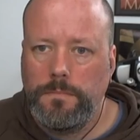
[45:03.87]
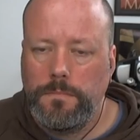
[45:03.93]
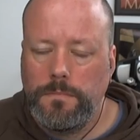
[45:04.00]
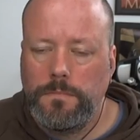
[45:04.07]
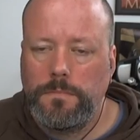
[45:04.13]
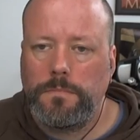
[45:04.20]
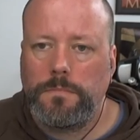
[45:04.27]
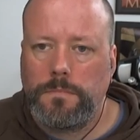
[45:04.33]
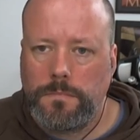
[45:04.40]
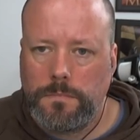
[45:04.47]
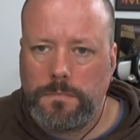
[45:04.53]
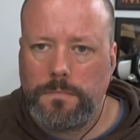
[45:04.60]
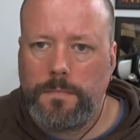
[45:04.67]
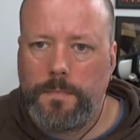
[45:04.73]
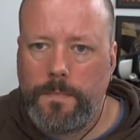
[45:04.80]

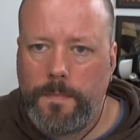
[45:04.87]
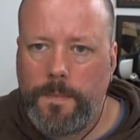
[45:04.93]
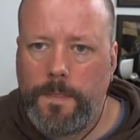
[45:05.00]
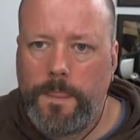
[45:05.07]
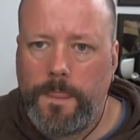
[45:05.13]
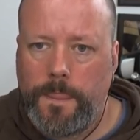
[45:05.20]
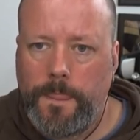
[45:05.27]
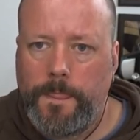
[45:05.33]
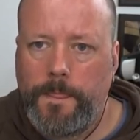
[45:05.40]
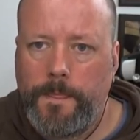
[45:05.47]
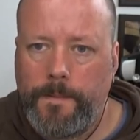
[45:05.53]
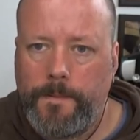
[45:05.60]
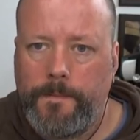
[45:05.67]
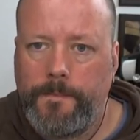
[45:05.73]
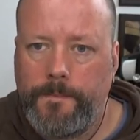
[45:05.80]

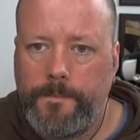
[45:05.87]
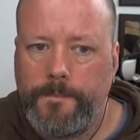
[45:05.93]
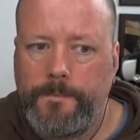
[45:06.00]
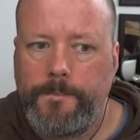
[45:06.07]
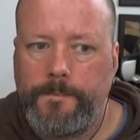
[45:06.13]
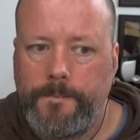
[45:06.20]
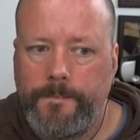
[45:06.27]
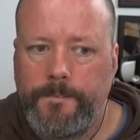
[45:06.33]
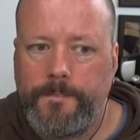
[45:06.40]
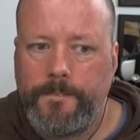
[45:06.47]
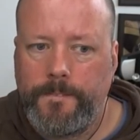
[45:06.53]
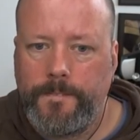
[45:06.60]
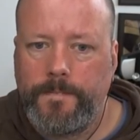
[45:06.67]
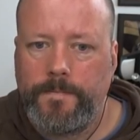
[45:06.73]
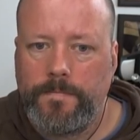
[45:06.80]

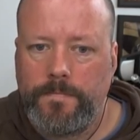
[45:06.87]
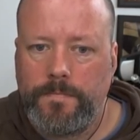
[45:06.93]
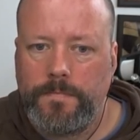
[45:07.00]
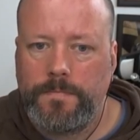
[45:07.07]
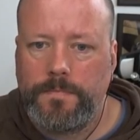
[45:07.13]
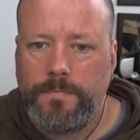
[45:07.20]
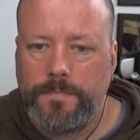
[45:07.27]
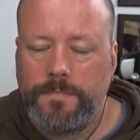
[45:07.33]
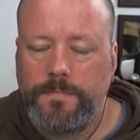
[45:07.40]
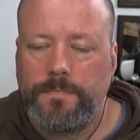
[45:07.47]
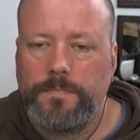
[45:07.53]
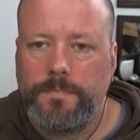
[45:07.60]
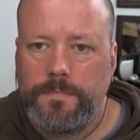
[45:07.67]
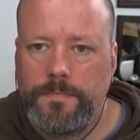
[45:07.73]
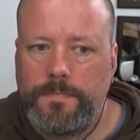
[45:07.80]

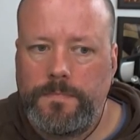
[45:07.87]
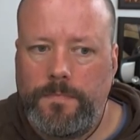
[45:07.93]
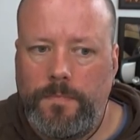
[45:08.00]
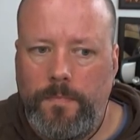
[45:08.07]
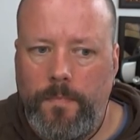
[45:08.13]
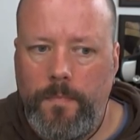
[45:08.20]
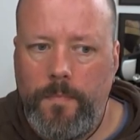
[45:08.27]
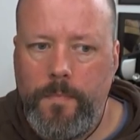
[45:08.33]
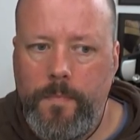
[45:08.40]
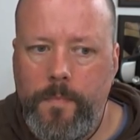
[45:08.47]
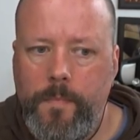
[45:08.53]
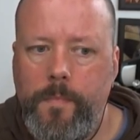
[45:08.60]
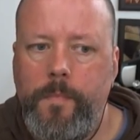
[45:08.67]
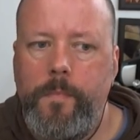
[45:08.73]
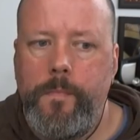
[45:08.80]

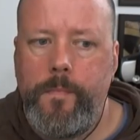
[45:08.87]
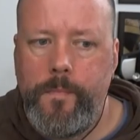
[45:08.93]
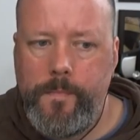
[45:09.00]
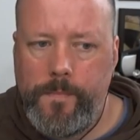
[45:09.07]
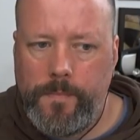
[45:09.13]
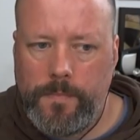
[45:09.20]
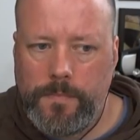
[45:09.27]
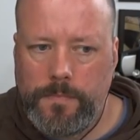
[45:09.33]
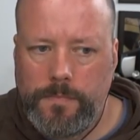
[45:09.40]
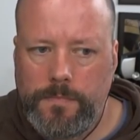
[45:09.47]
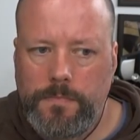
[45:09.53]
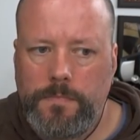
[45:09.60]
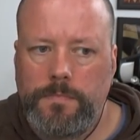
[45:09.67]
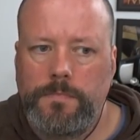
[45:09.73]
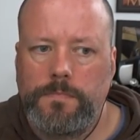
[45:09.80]

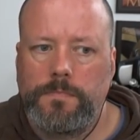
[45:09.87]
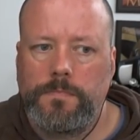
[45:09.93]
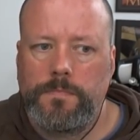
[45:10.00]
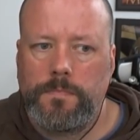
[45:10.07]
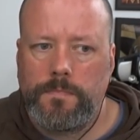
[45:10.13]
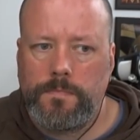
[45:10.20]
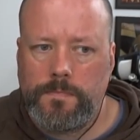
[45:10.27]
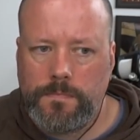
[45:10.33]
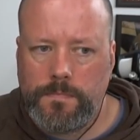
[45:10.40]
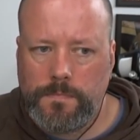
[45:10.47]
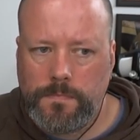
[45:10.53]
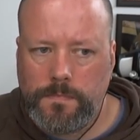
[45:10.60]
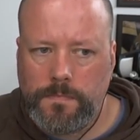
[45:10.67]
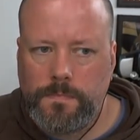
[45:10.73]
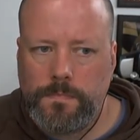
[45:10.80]

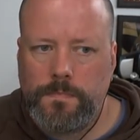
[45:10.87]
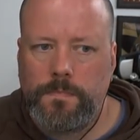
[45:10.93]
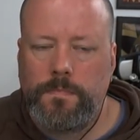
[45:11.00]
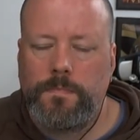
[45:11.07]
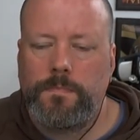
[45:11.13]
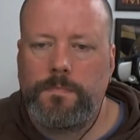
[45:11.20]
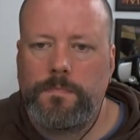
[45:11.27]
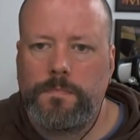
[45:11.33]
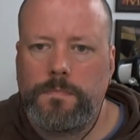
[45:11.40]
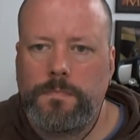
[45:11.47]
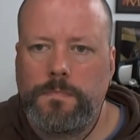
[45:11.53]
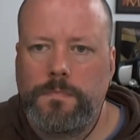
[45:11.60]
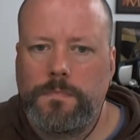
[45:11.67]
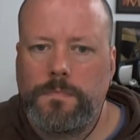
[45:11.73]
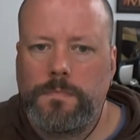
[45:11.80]
This person isn't speaking.